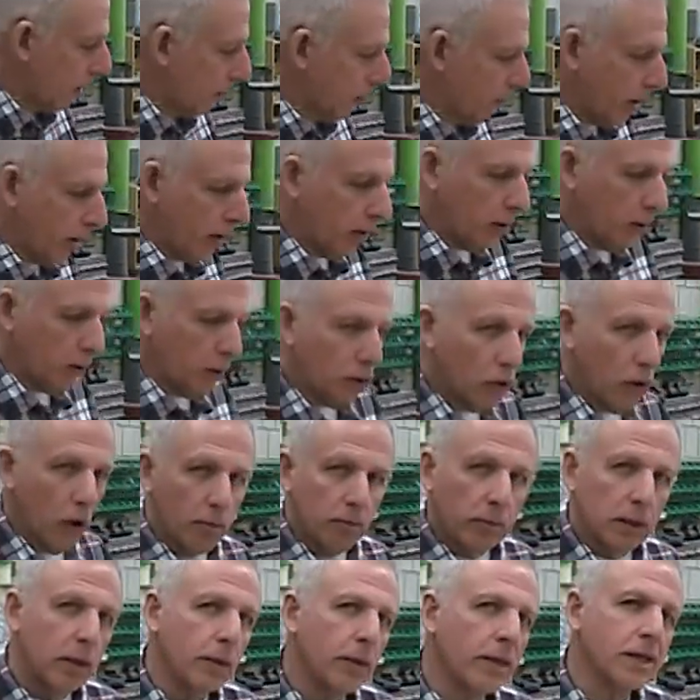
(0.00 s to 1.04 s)
But
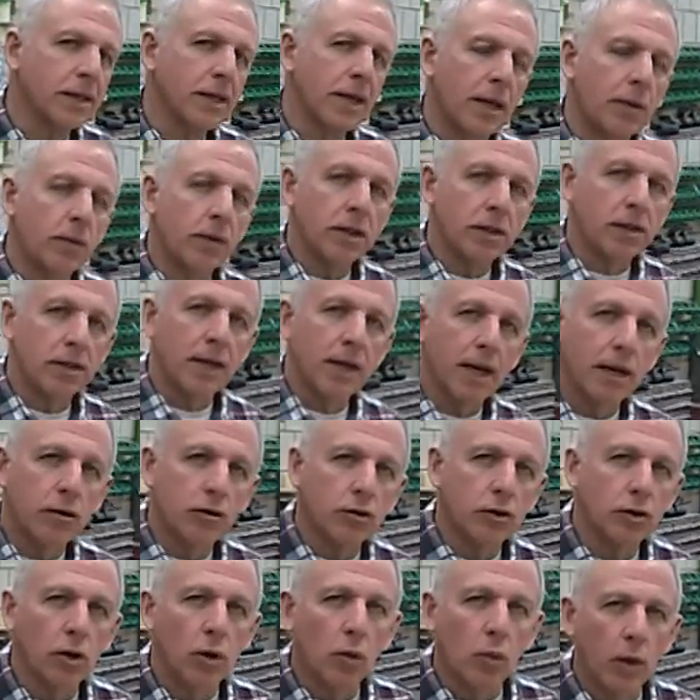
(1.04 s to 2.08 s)
normally we sand with a sander,
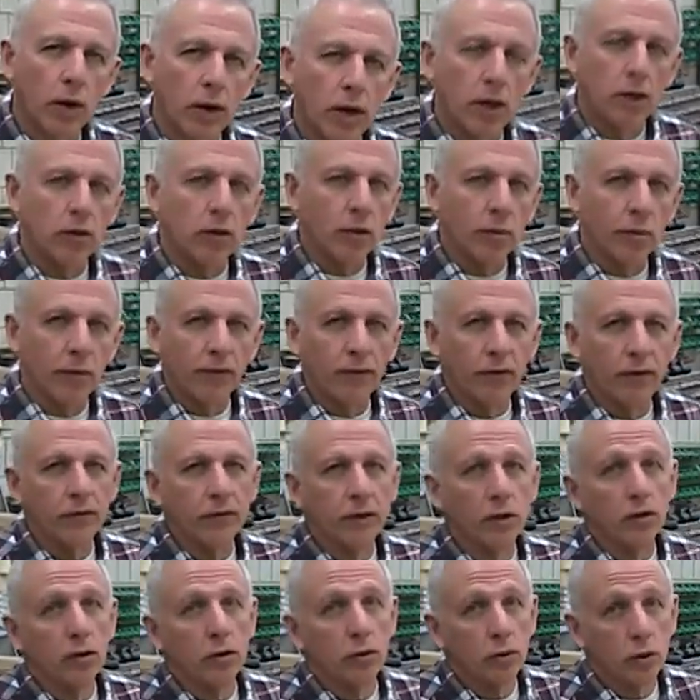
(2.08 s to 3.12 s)
so 100,
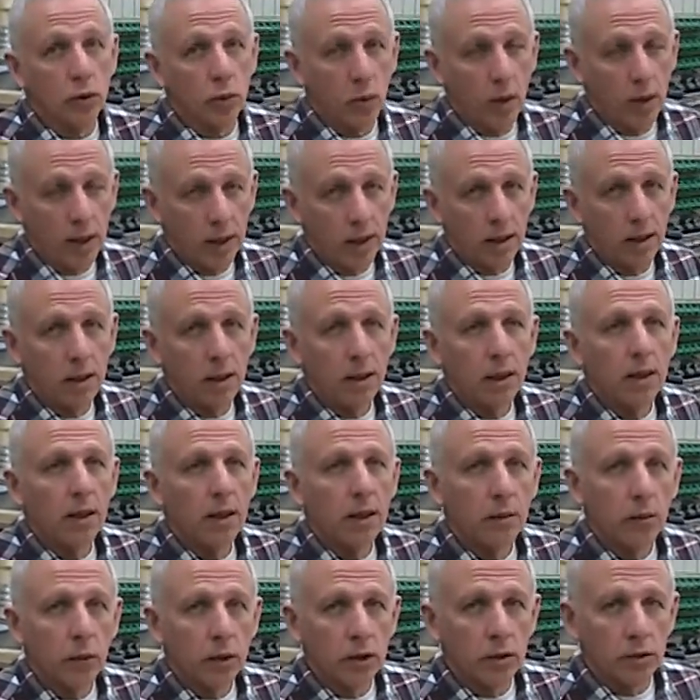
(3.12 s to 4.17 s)
150, 220
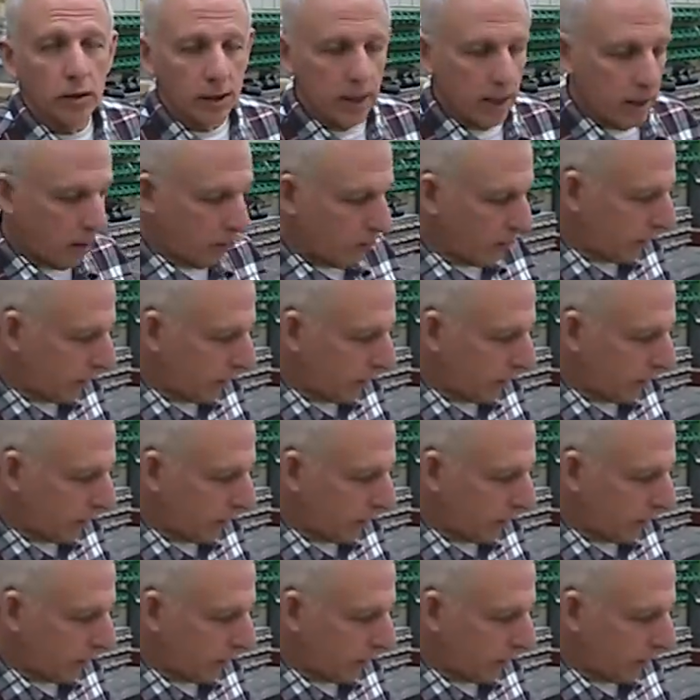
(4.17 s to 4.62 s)
when you're sanding with a